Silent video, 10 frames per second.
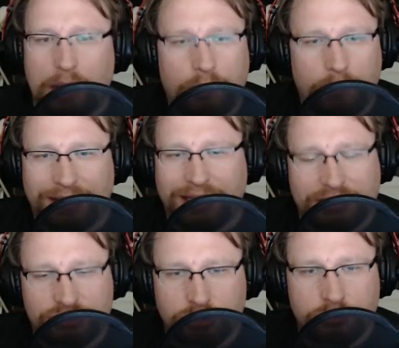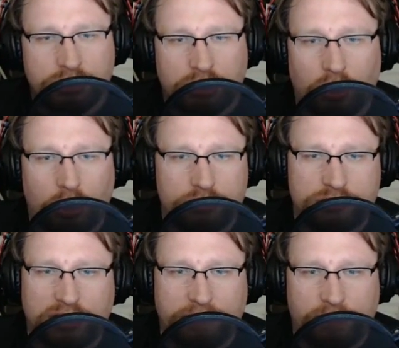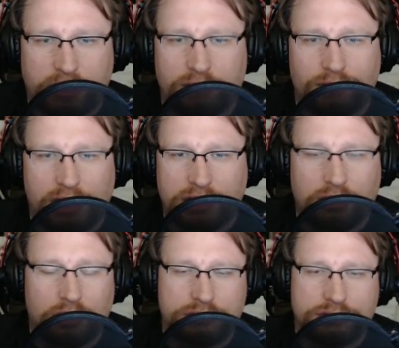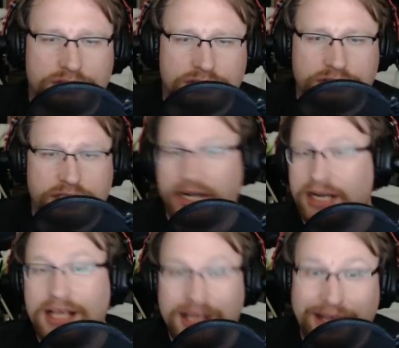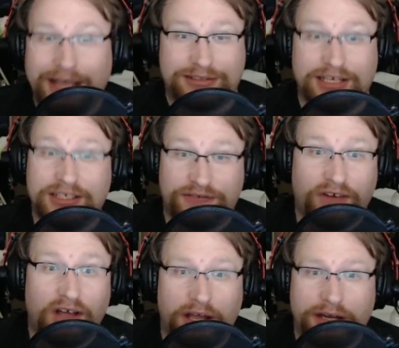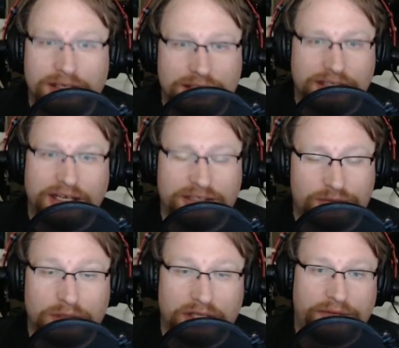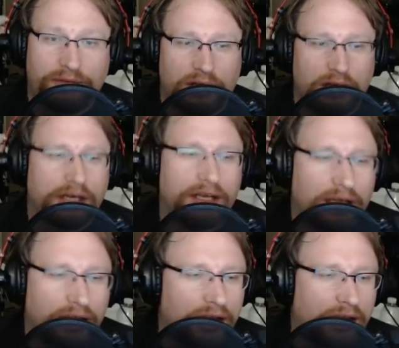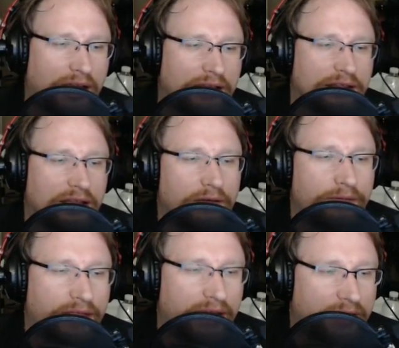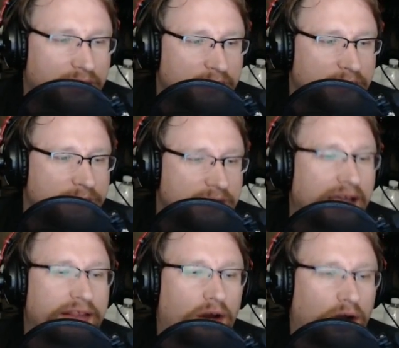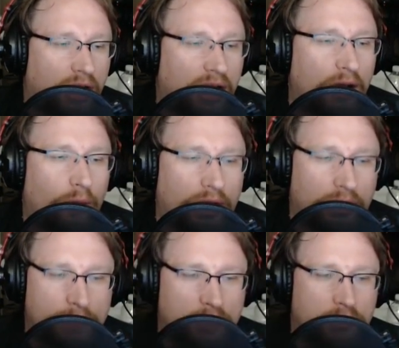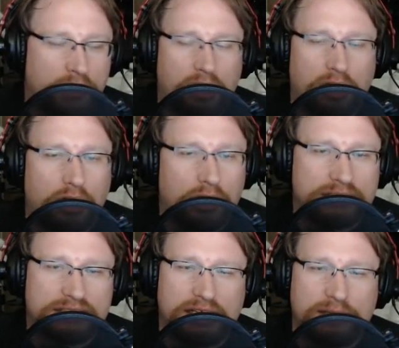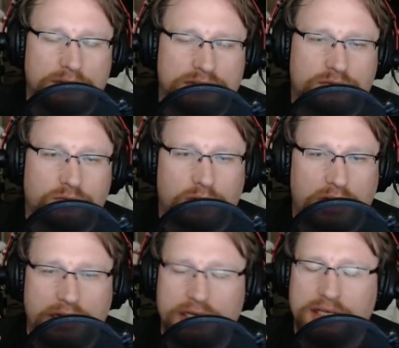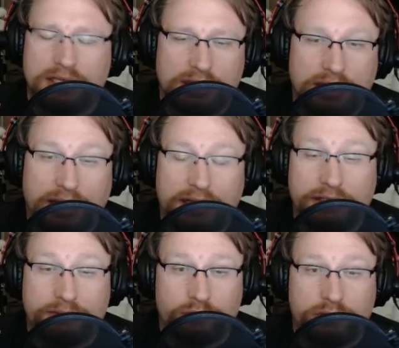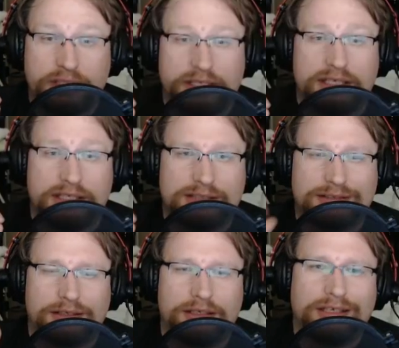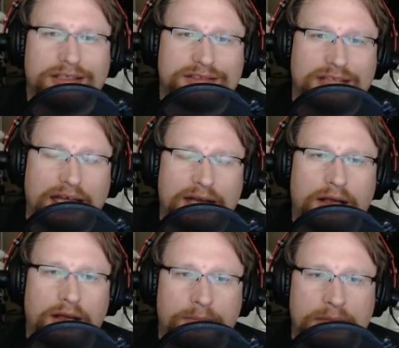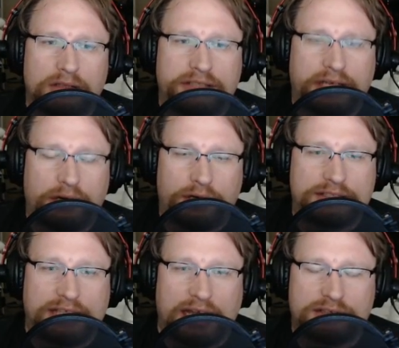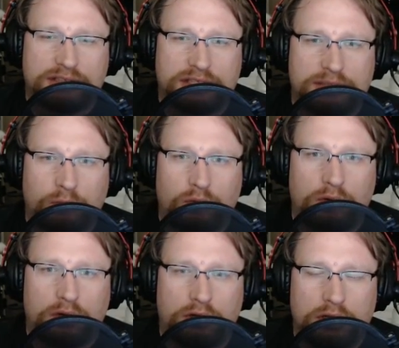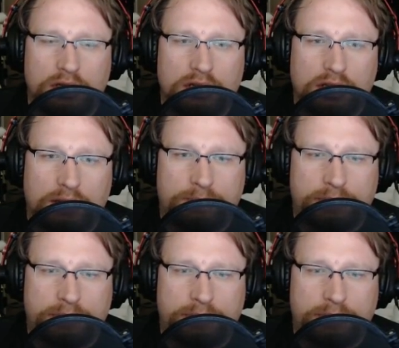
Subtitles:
stop them by shooting the cars with fucking rocket launchers and shit. It's fun. It's really fun. I love that. Yeah, the hot wire mode. Oh, it was great. And it really it's not military. It's actually more